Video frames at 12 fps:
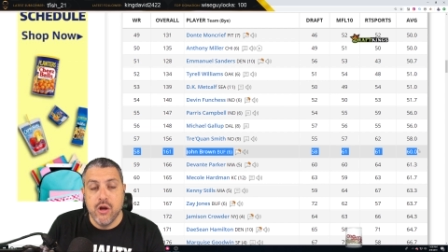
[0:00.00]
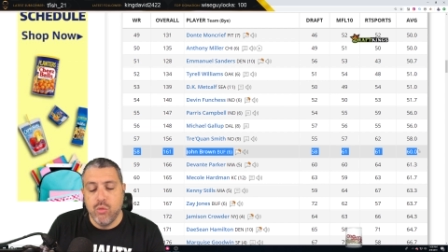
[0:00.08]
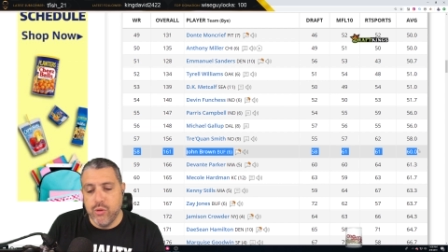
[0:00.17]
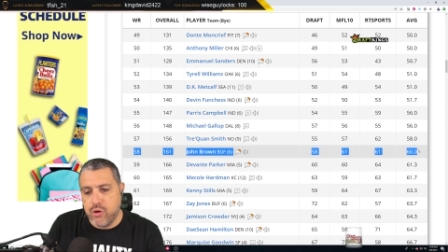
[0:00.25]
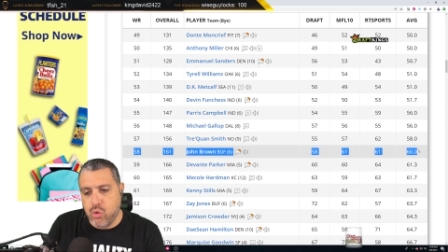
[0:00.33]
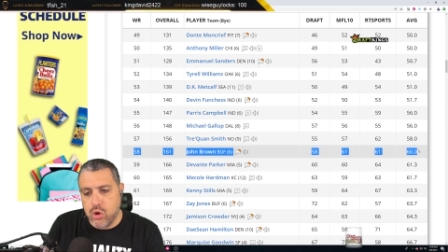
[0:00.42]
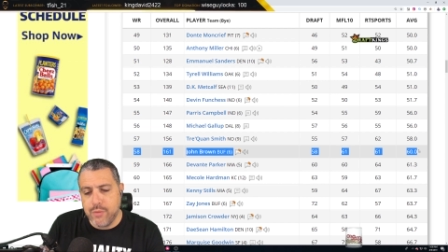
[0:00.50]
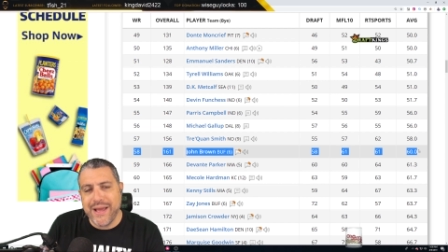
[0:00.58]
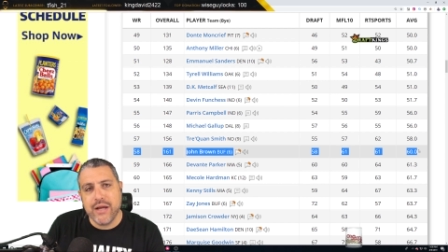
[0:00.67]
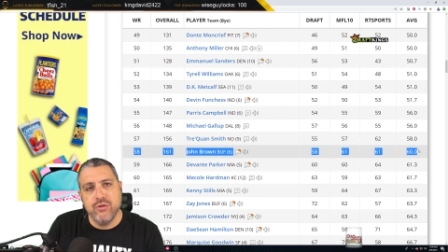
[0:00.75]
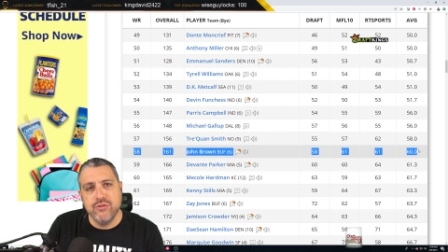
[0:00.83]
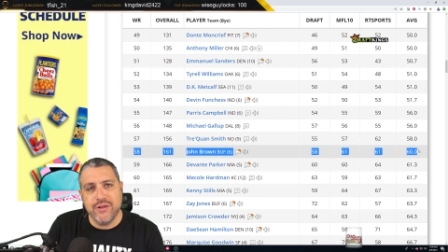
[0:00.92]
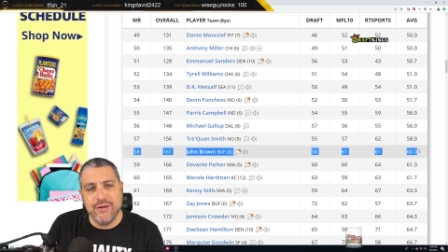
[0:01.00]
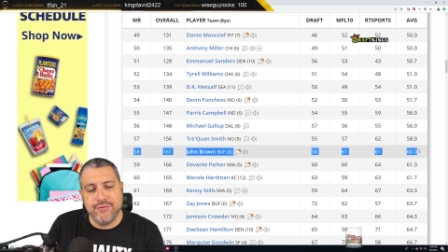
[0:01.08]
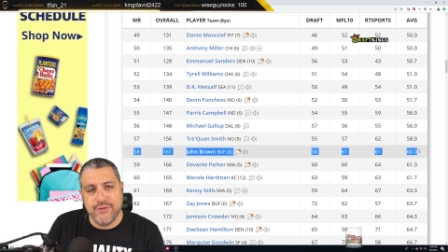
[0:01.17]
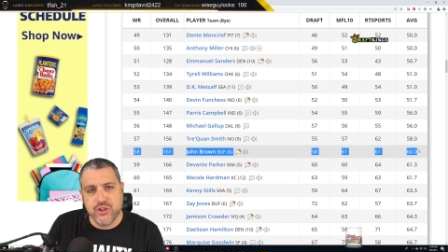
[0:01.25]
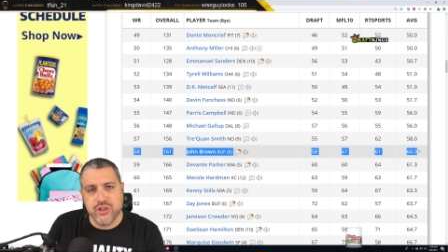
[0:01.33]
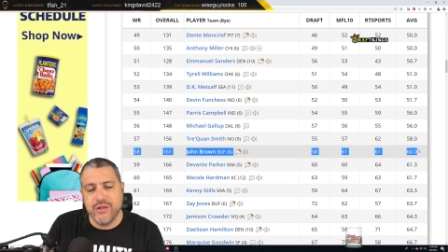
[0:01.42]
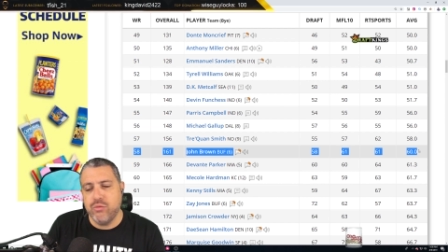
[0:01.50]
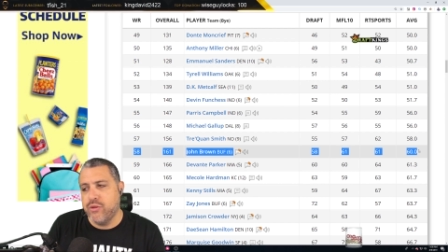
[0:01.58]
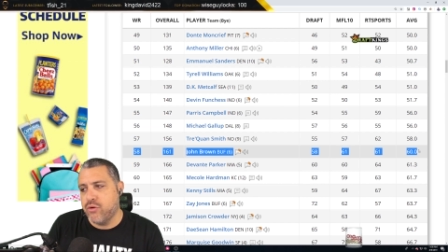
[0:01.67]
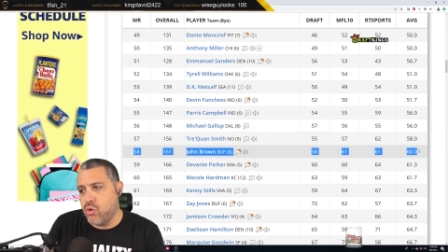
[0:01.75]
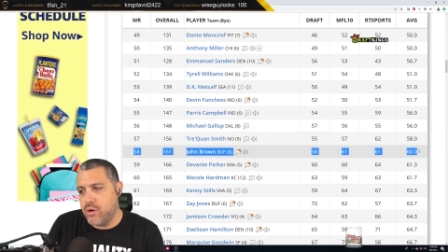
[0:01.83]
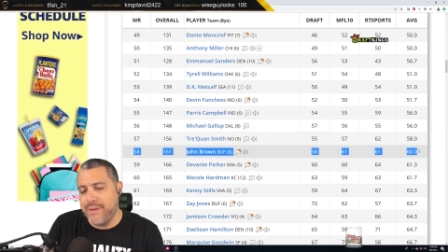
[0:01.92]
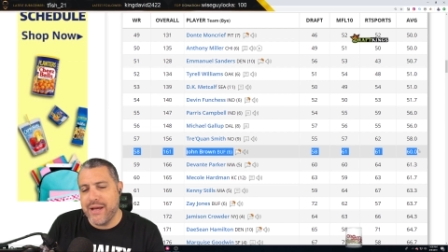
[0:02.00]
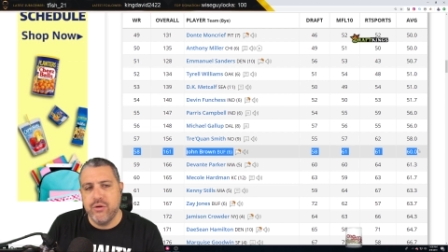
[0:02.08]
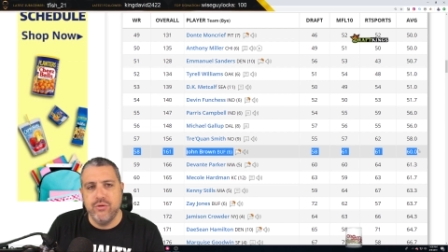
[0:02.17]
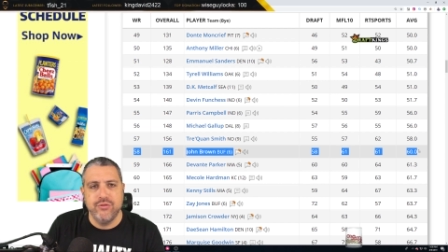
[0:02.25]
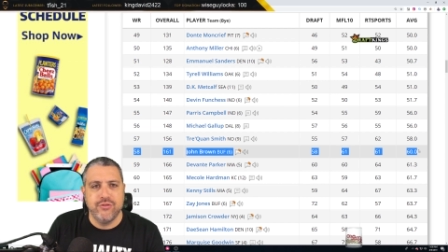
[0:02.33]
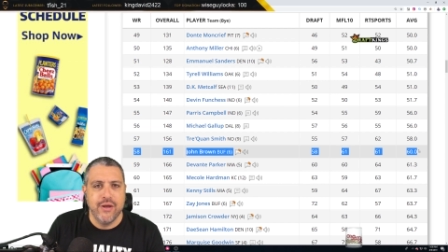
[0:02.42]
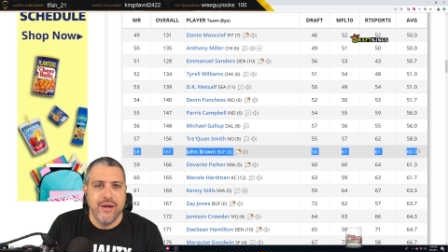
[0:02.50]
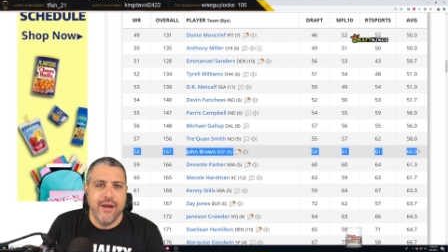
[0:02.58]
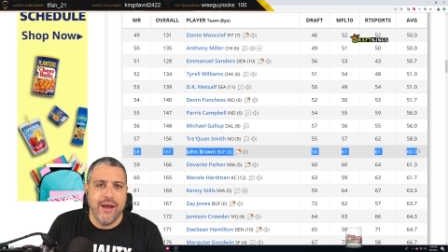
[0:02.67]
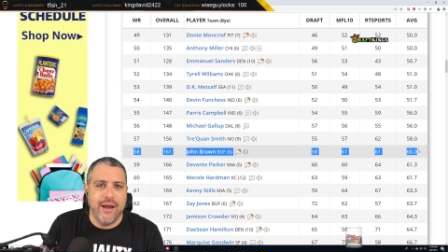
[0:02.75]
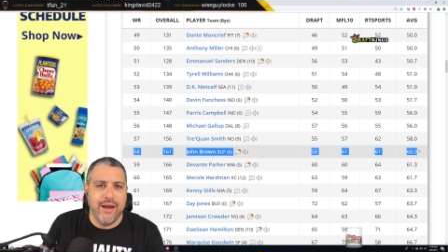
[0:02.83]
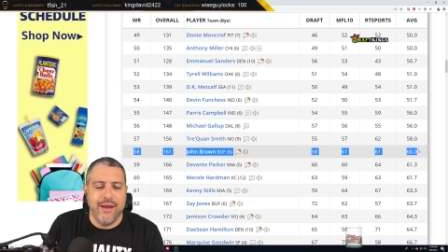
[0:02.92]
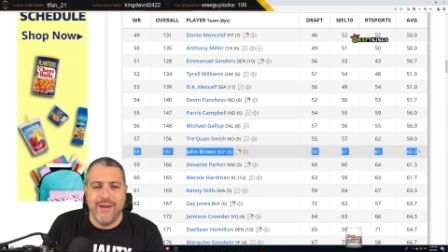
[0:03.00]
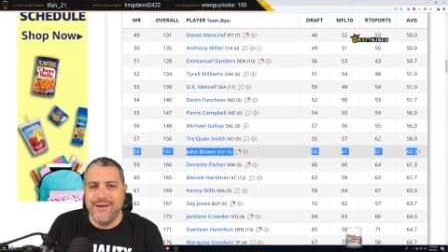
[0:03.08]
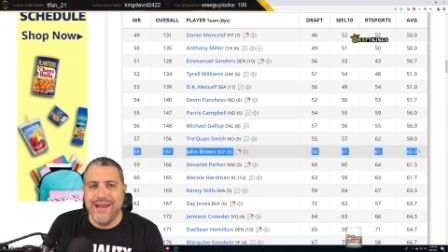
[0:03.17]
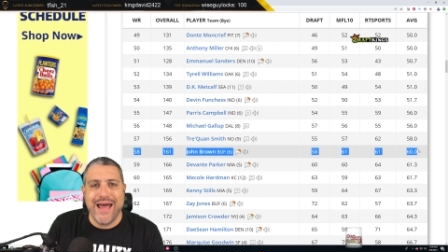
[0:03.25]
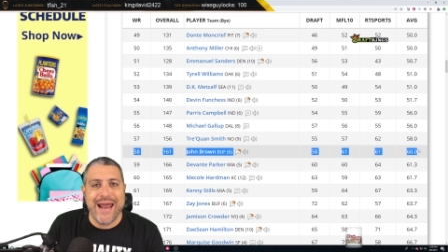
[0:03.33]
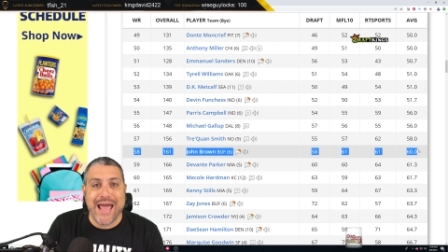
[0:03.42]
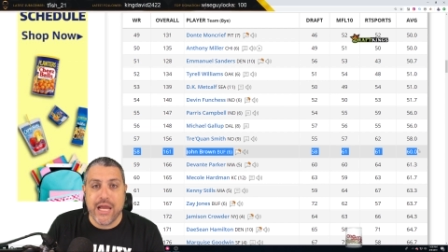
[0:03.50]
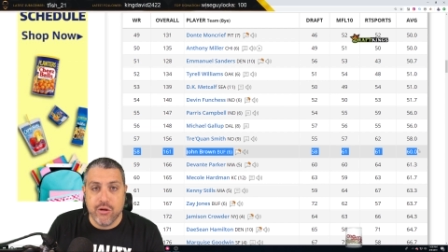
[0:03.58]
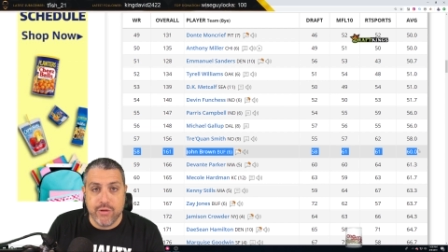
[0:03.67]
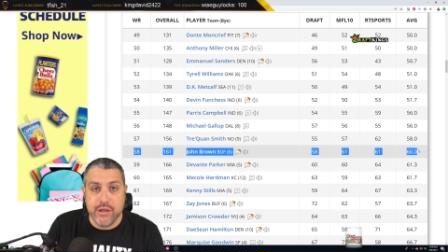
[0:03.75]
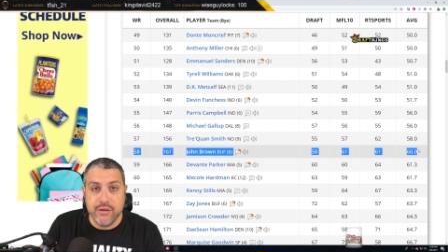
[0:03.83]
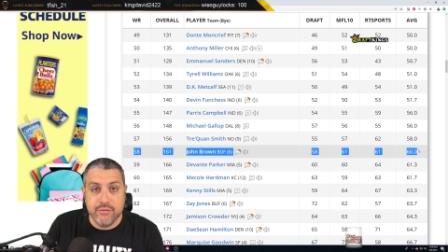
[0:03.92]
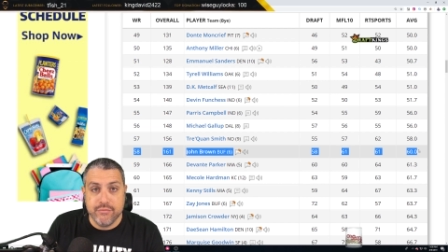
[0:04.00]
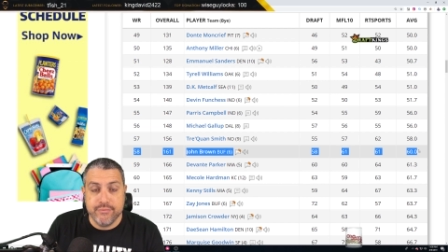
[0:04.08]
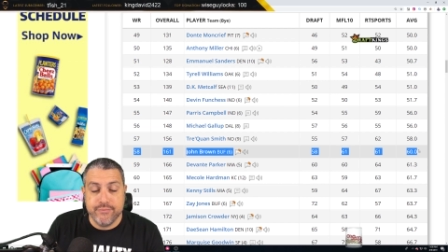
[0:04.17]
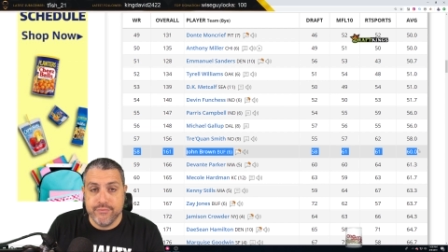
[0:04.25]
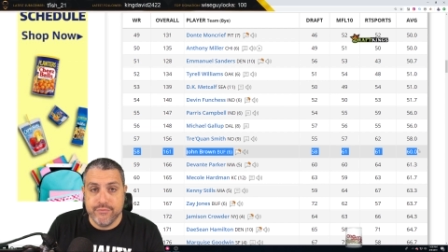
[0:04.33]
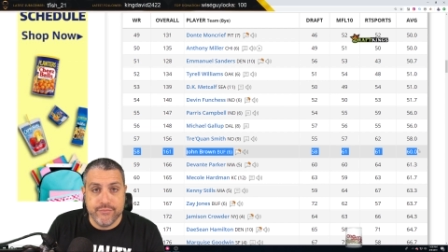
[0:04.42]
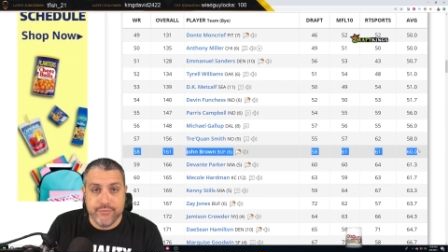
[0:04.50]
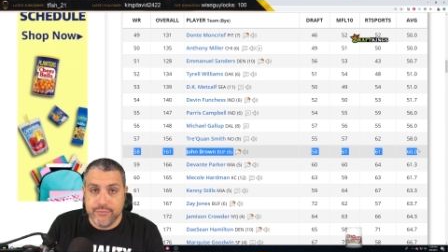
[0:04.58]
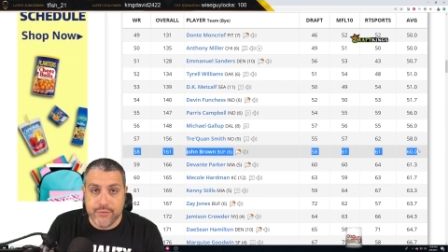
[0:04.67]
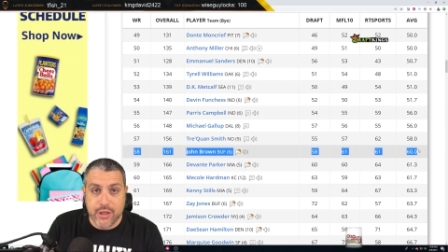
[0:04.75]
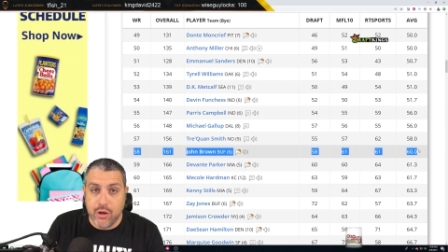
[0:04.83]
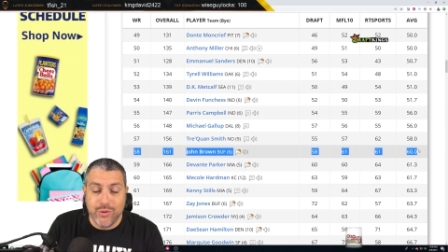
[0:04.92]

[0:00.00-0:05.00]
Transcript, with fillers: With a quarterback who's inefficient, with a quarterback who's uh, not accurate, you know,